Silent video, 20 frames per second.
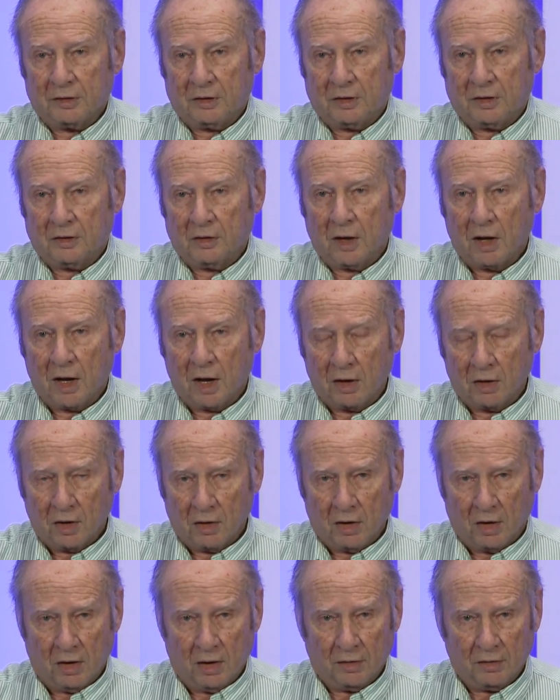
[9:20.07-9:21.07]
in Hong
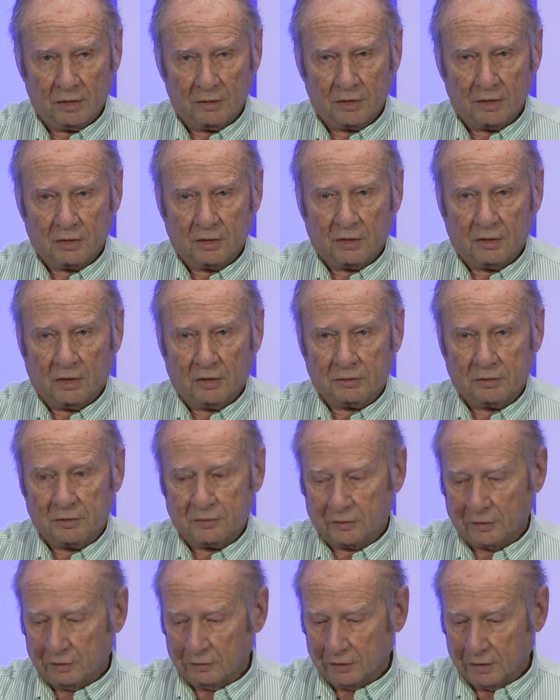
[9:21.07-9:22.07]
Kong are
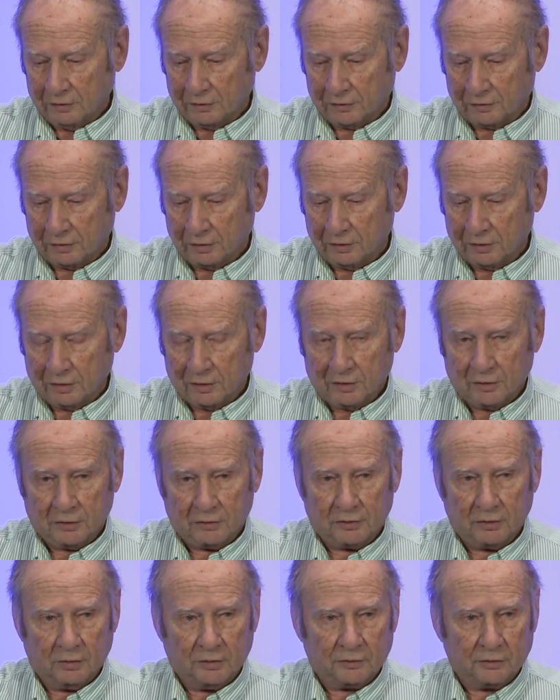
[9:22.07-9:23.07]
using this.
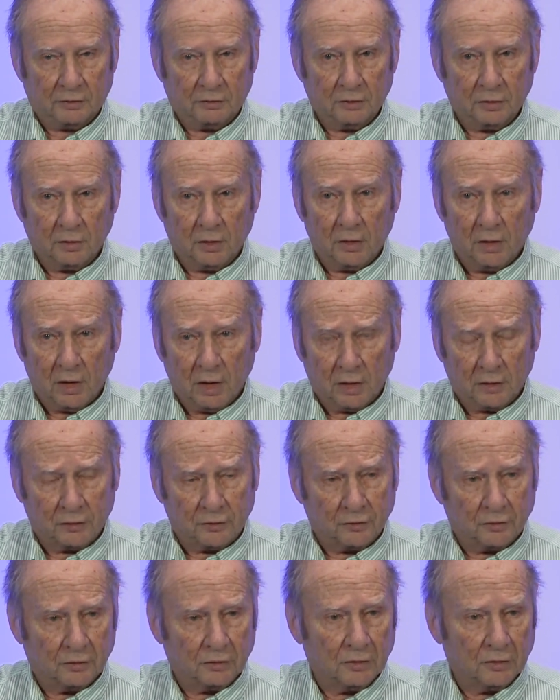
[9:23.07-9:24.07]
So it's a
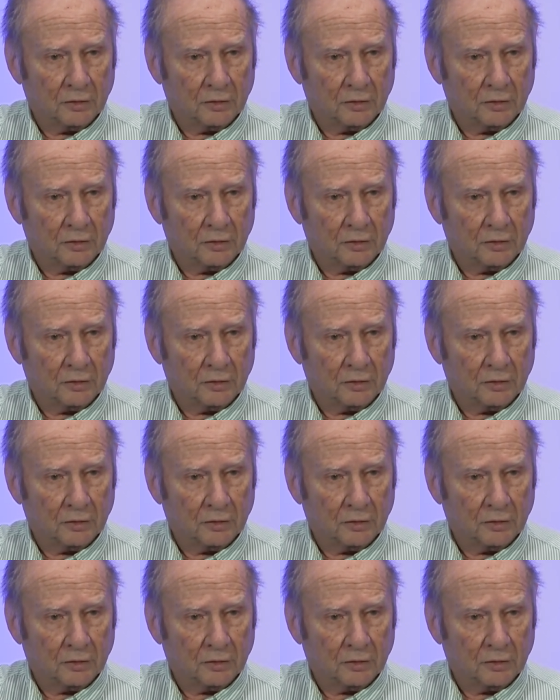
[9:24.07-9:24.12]
large